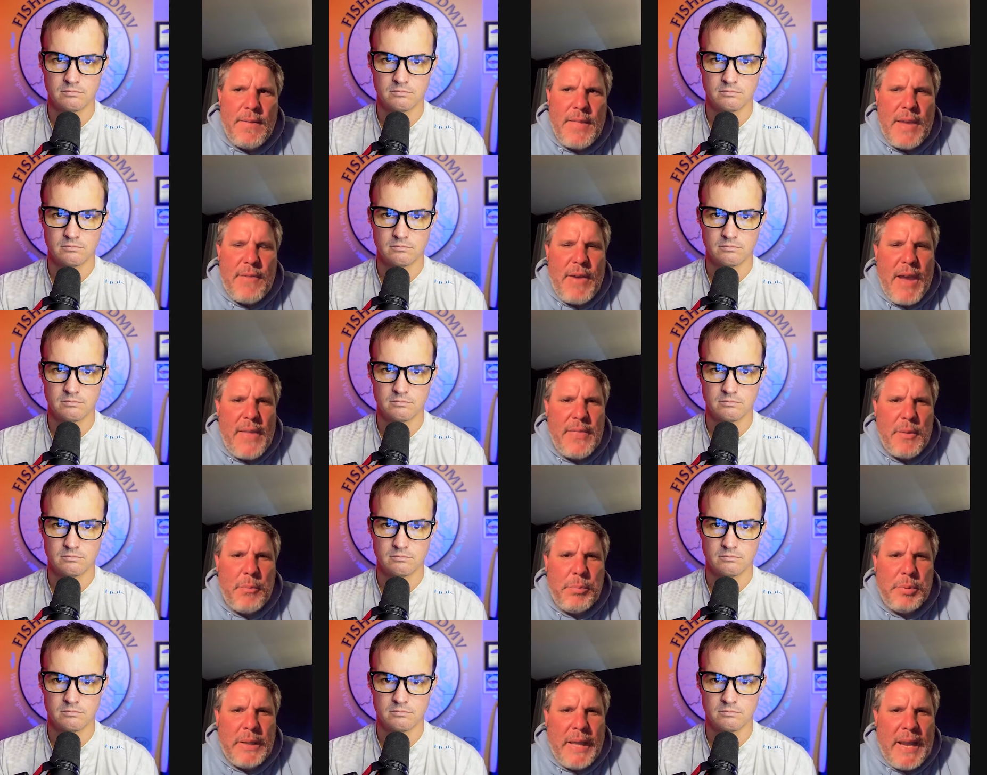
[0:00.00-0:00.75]
Speaker 1: and
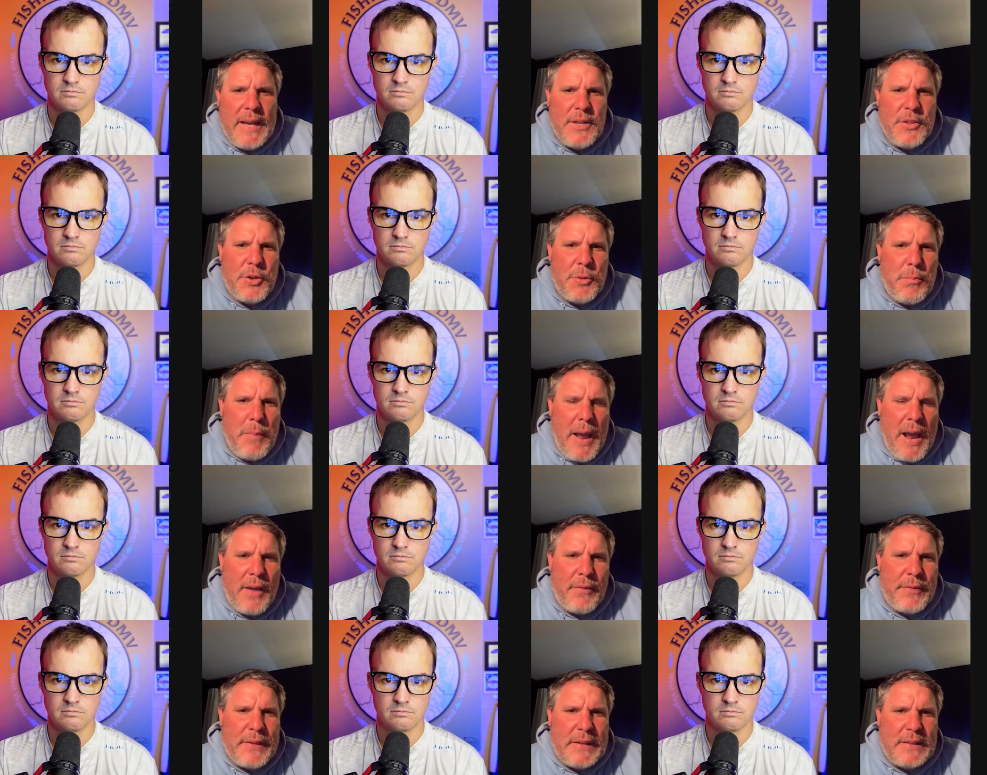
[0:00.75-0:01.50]
they've had the blade in
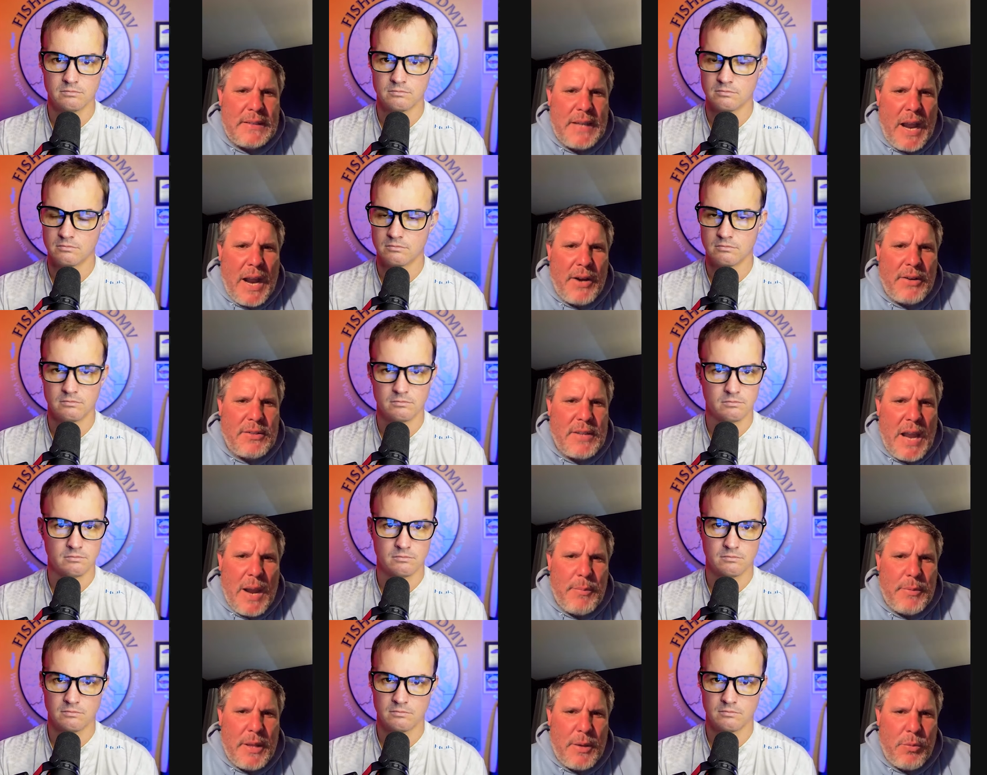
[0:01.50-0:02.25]
their mouth the
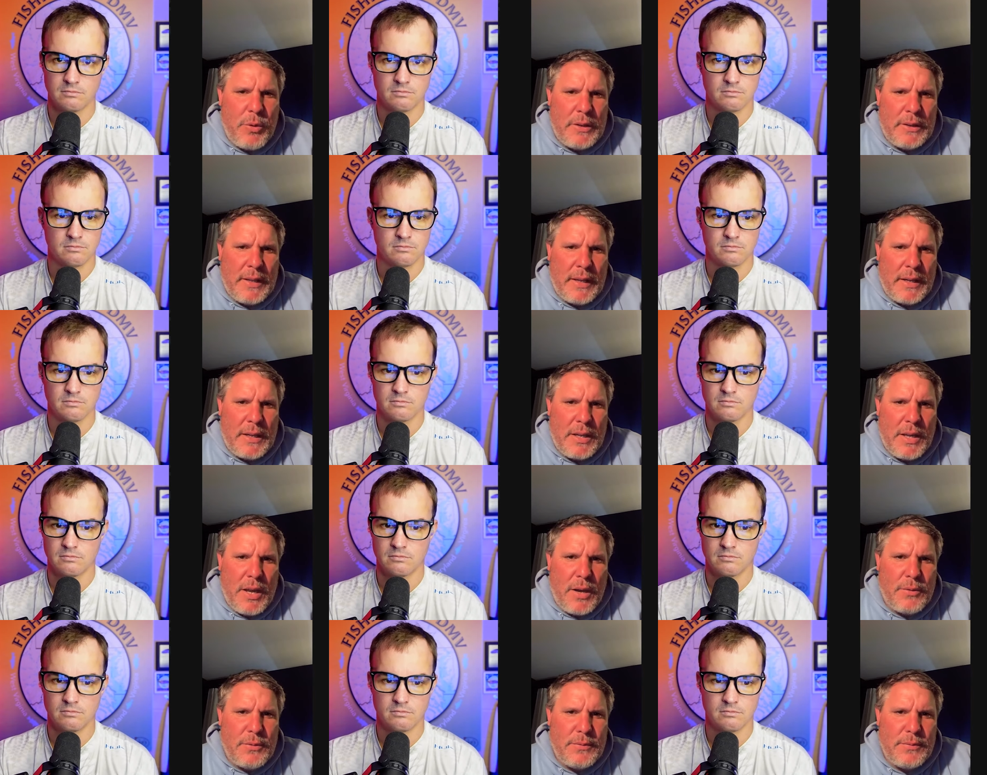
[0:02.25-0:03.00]
entire time, and they wouldn't
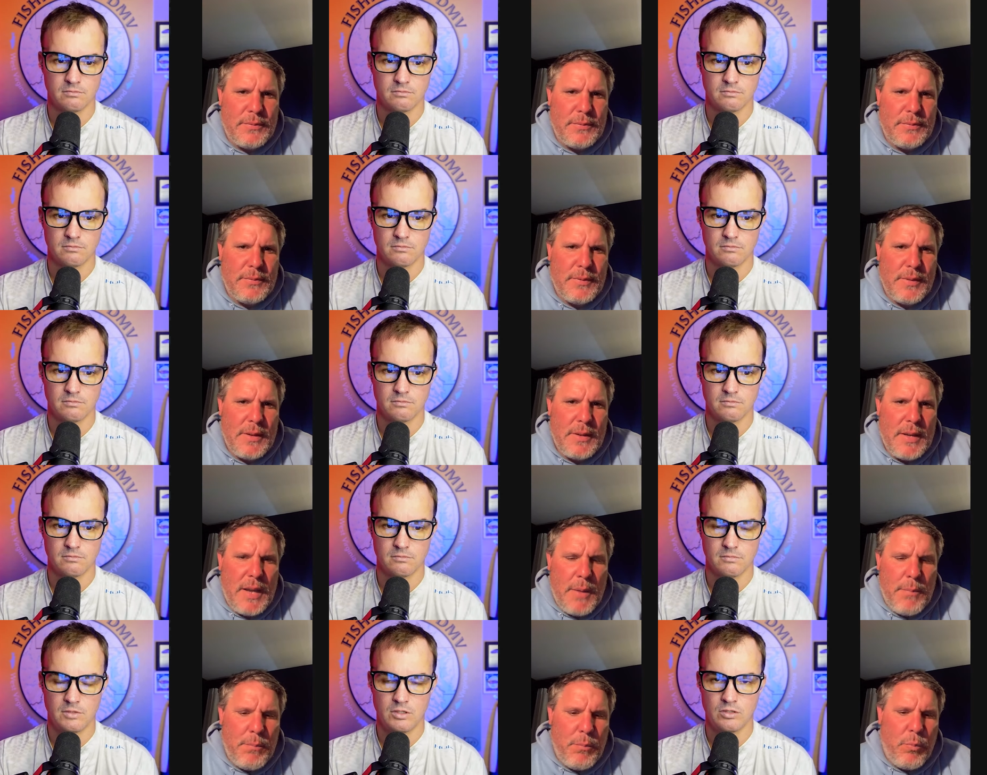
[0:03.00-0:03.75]
let it go.
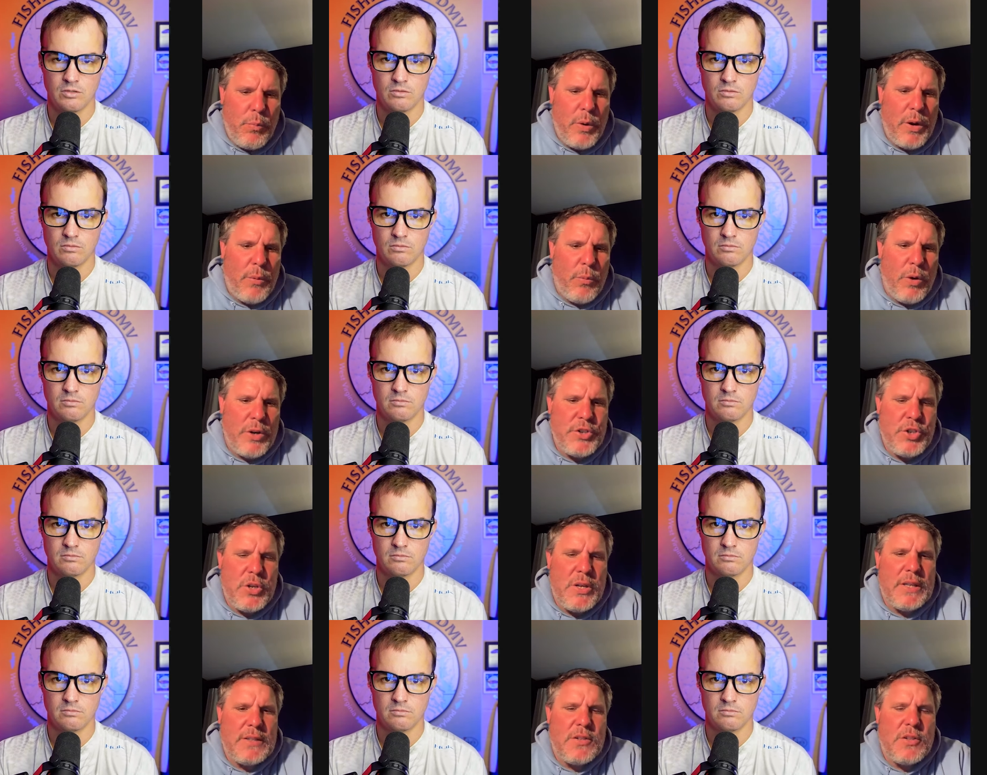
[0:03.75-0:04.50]
And
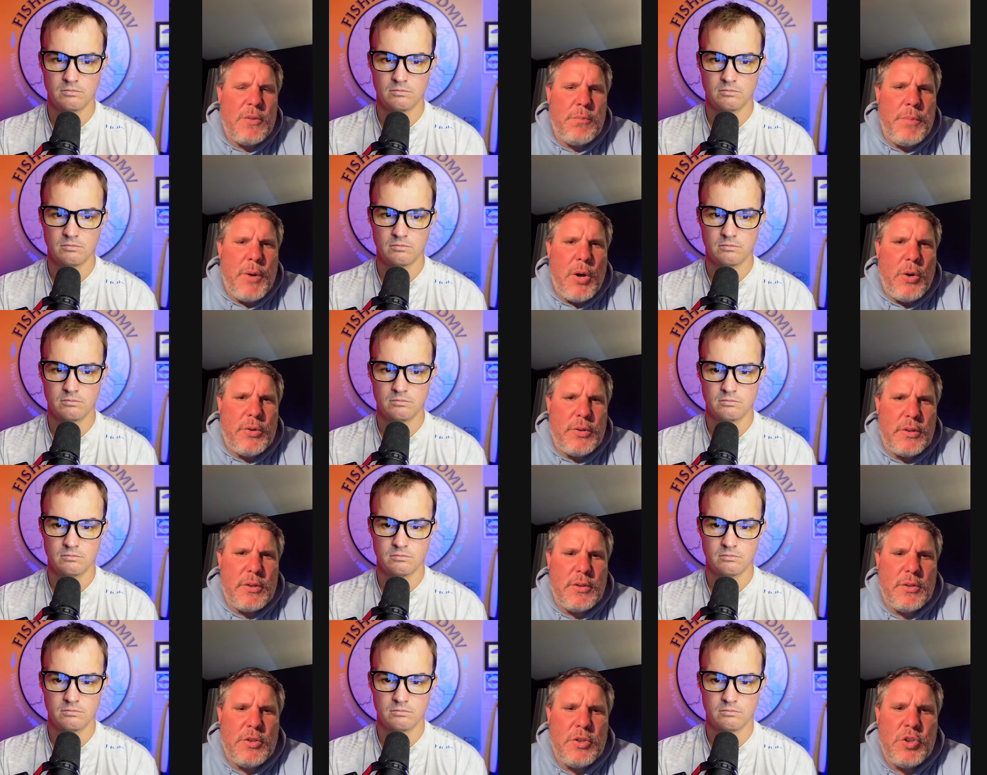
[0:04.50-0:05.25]
once you get to the
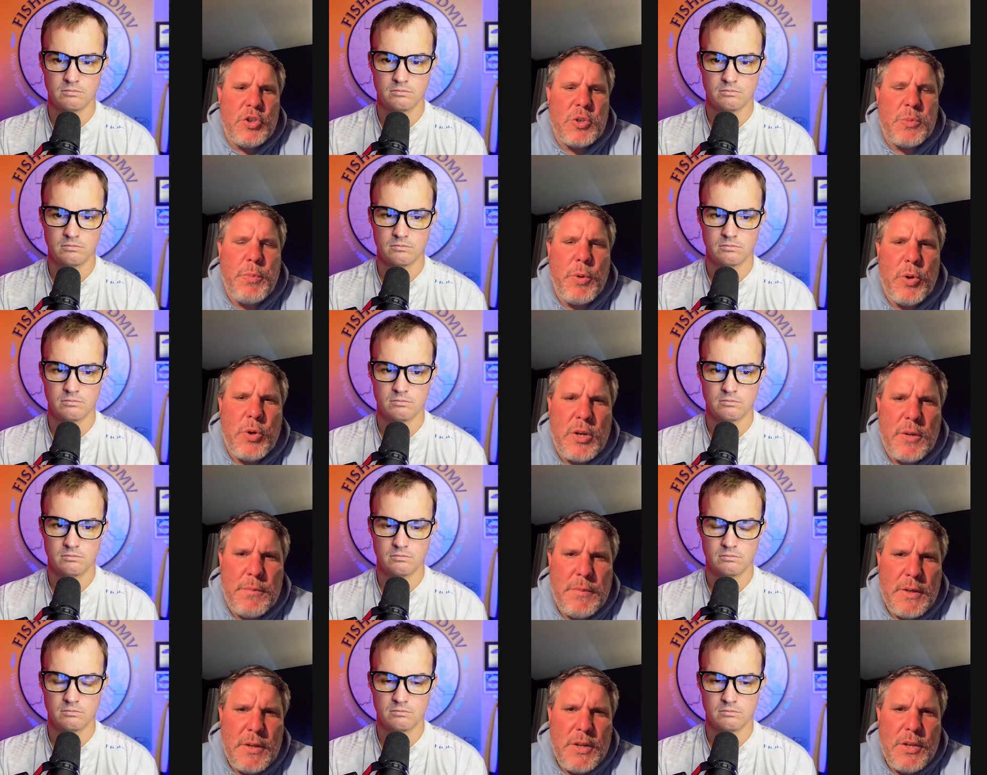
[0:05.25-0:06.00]
boat, you
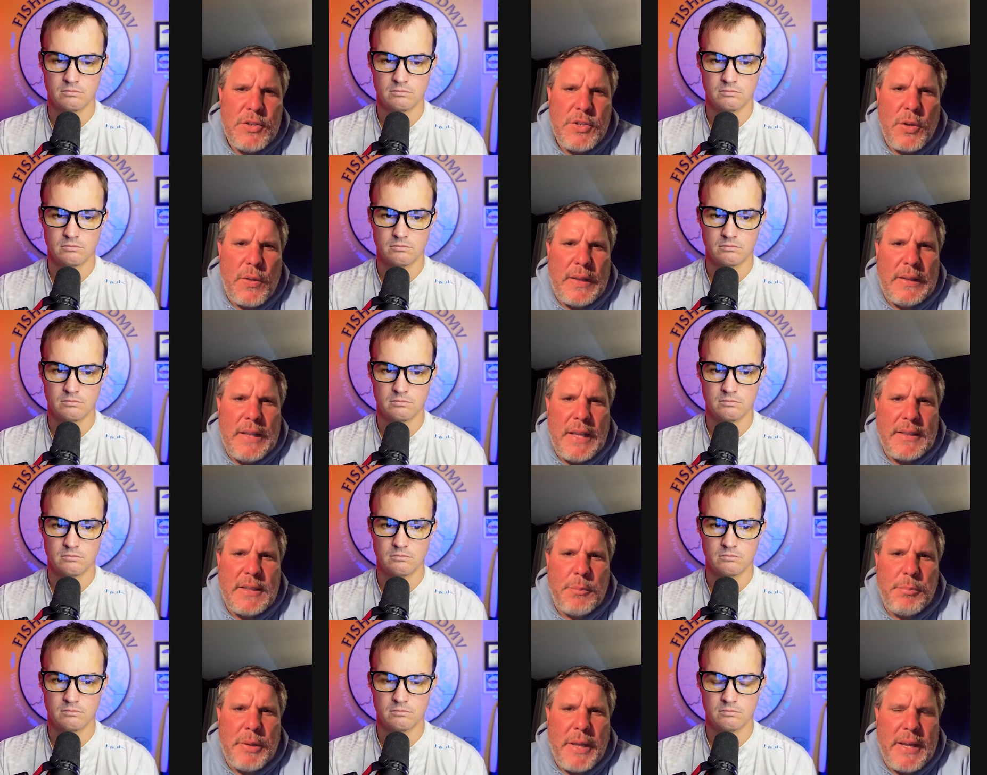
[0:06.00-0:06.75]
spook them,
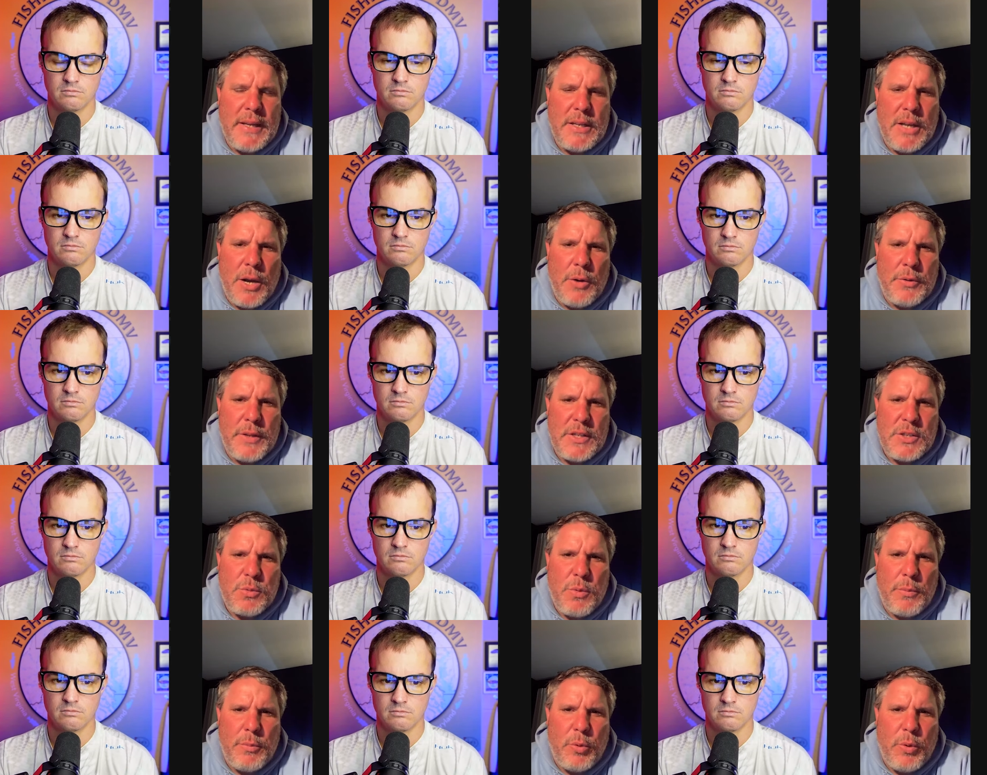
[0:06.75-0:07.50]
so they let the blade
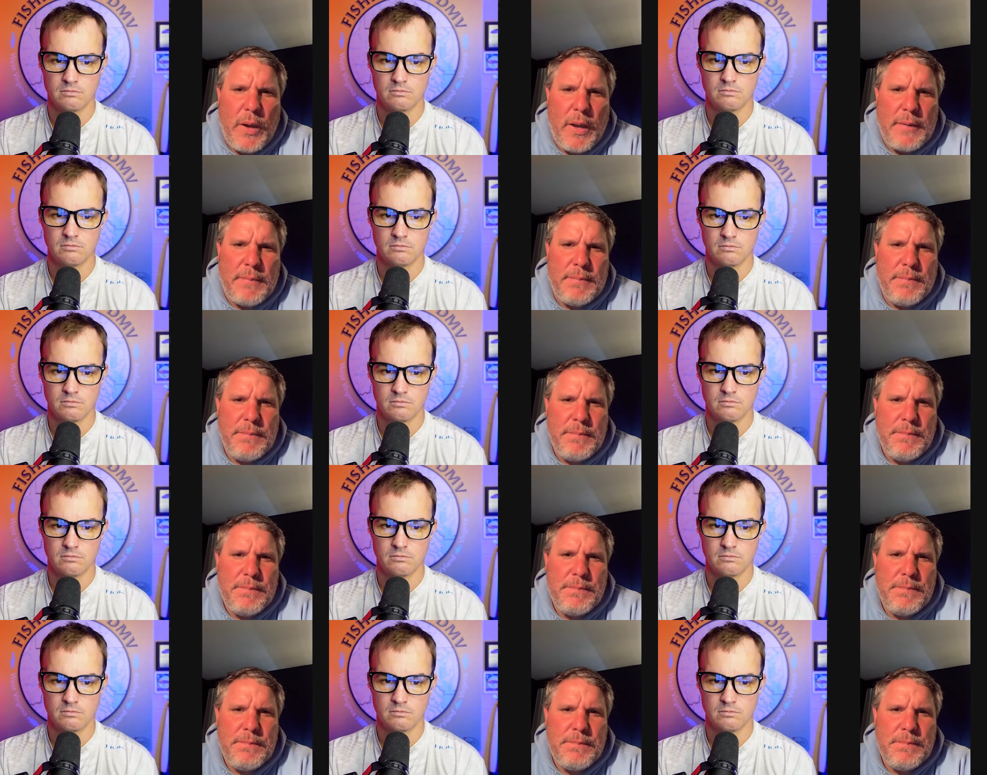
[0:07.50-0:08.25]
go and they swim
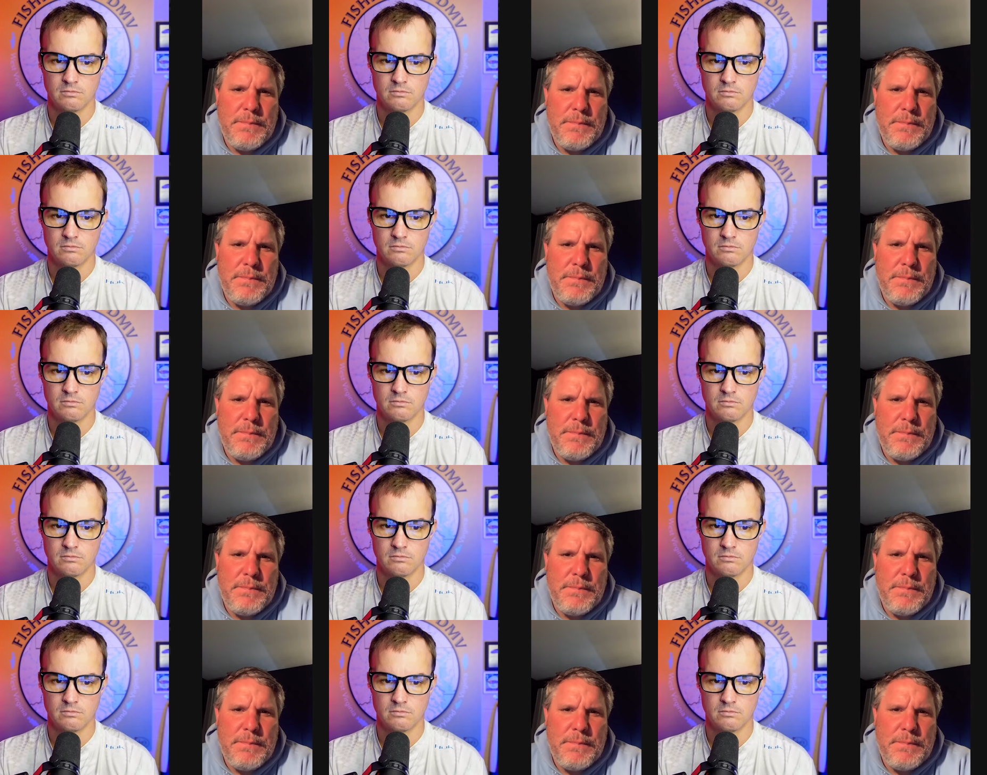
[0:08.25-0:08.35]
away.